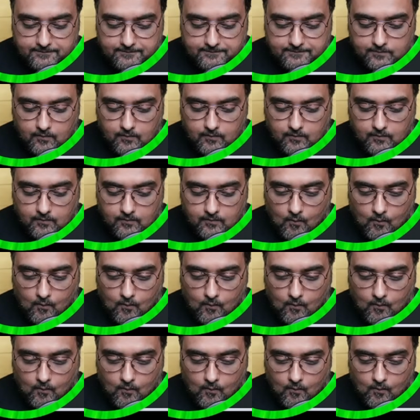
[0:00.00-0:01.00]
gain more
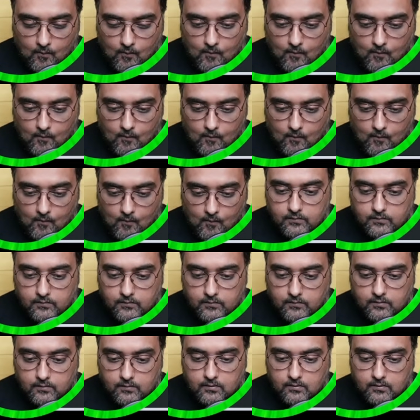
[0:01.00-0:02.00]
attraction. Also, you
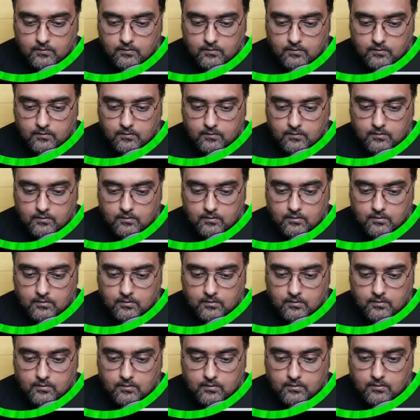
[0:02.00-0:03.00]
are going to learn about how
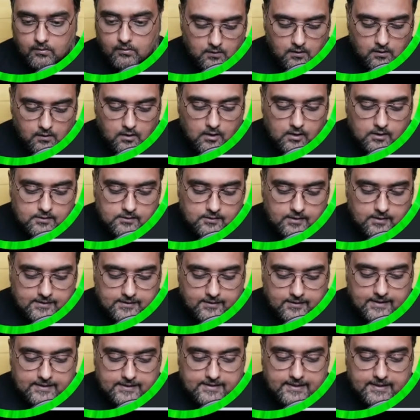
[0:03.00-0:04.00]
we can actually. So as
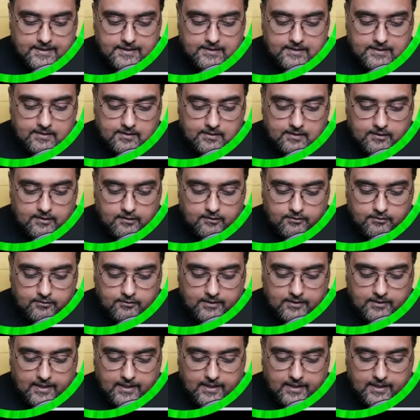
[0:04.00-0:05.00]
you can see, you
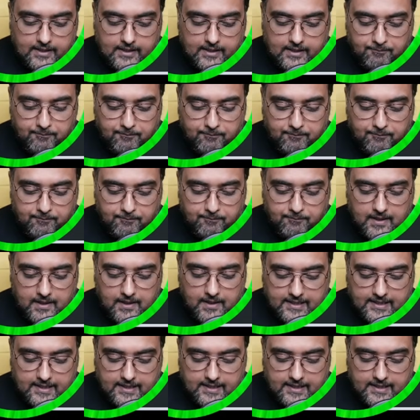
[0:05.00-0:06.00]
can apply this kind of
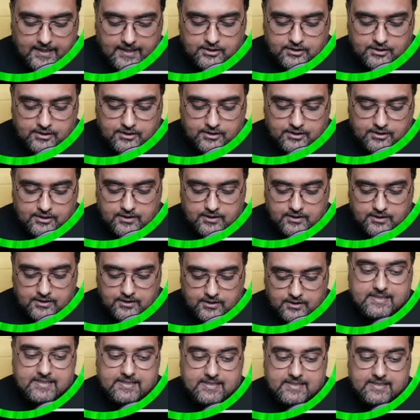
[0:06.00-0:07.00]
transitions very
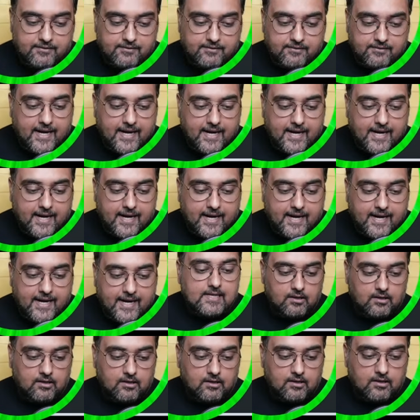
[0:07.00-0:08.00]
easily, right?
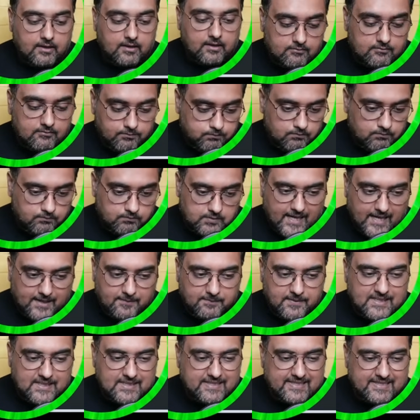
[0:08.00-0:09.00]
So now
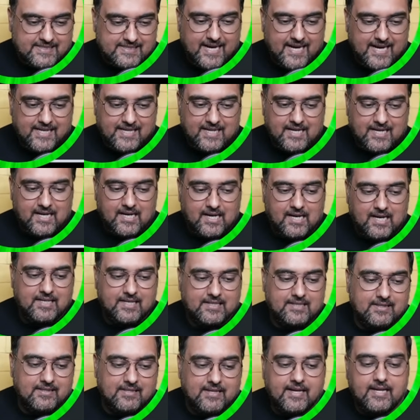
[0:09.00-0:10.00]
that being said,
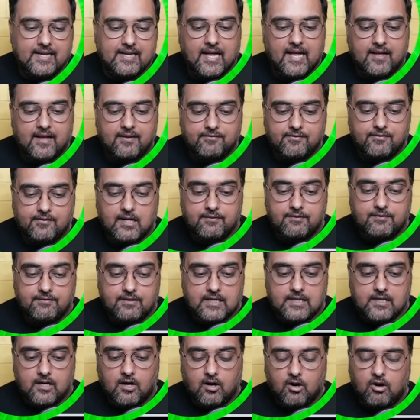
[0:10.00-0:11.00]
I think I have
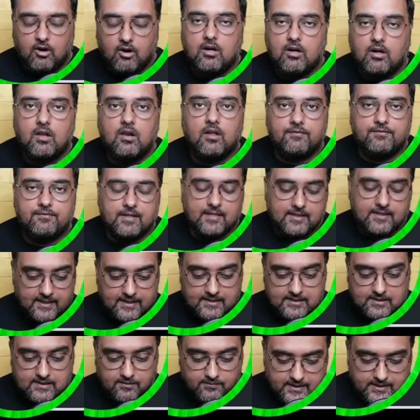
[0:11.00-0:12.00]
covered all of the
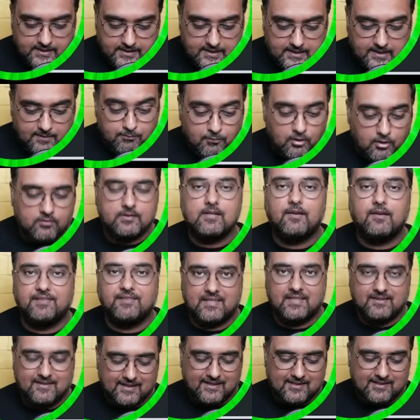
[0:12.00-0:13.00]
things over here, most of
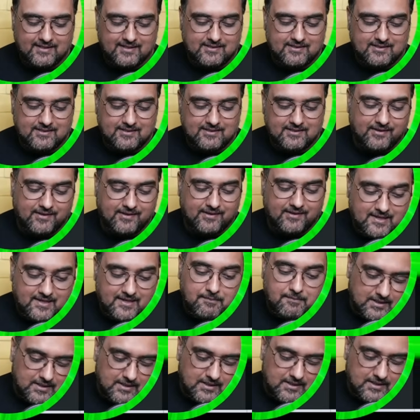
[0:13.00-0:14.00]
the things rather,
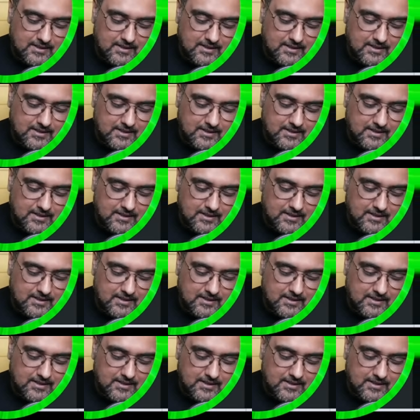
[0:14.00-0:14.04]
because there are